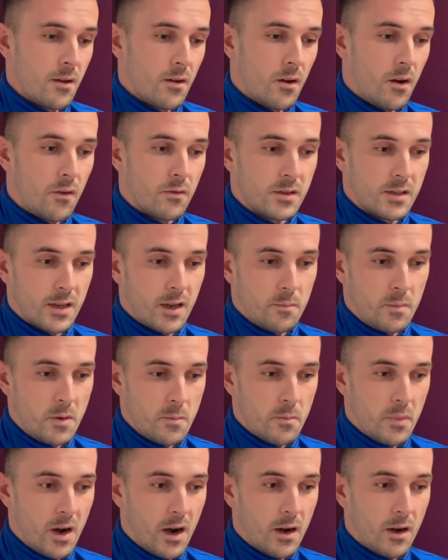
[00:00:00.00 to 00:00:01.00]
Obviously, I've
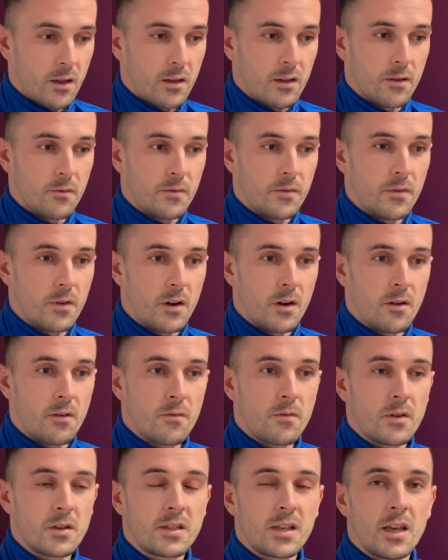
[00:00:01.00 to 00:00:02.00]
been part of the club
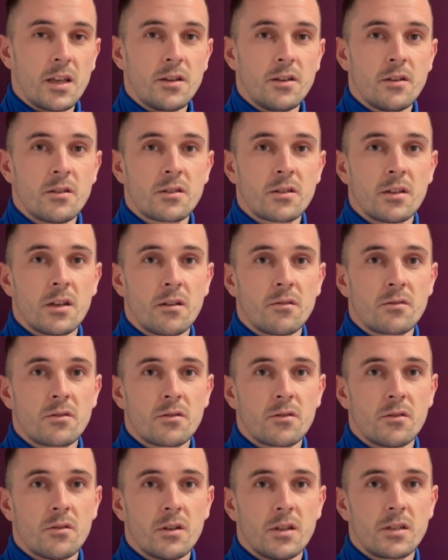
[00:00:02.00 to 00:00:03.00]
for 10 years now,
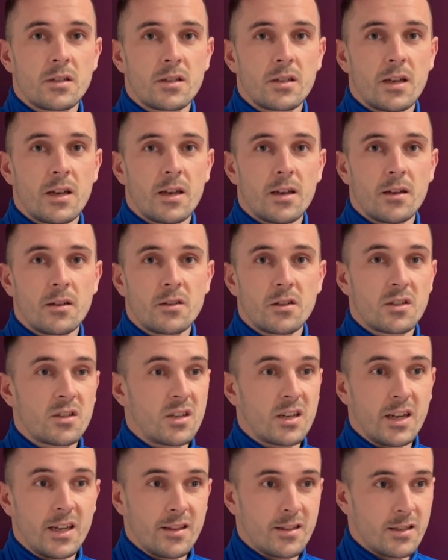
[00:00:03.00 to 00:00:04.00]
so it's just
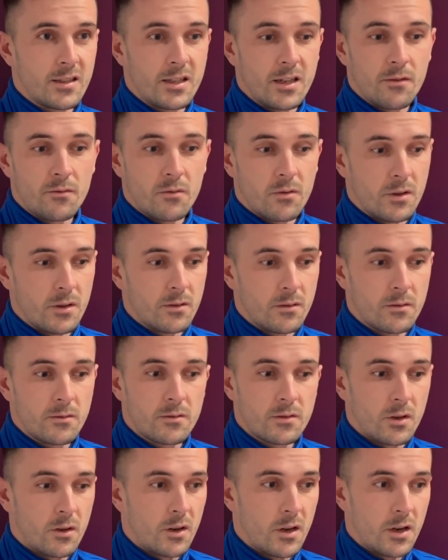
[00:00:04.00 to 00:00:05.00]
great to see everyone
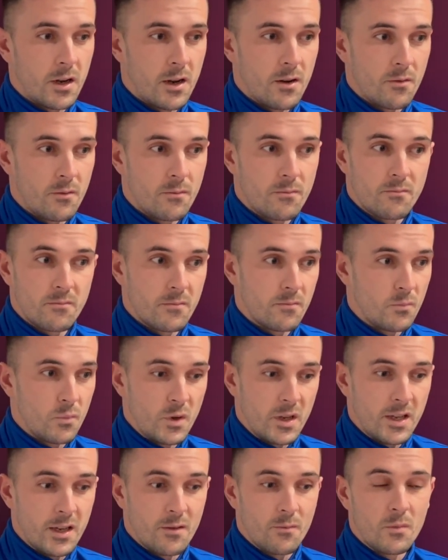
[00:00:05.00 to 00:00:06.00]
turning out
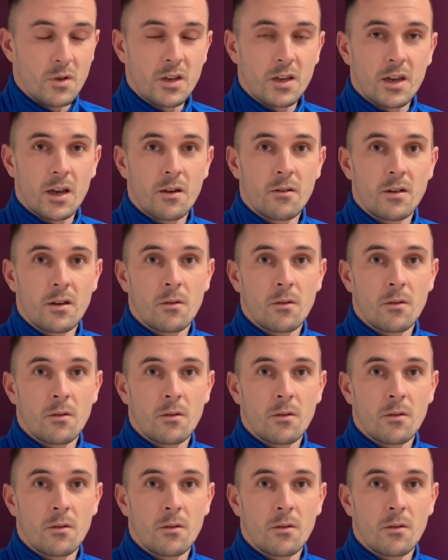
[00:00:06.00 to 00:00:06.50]
week in, week out,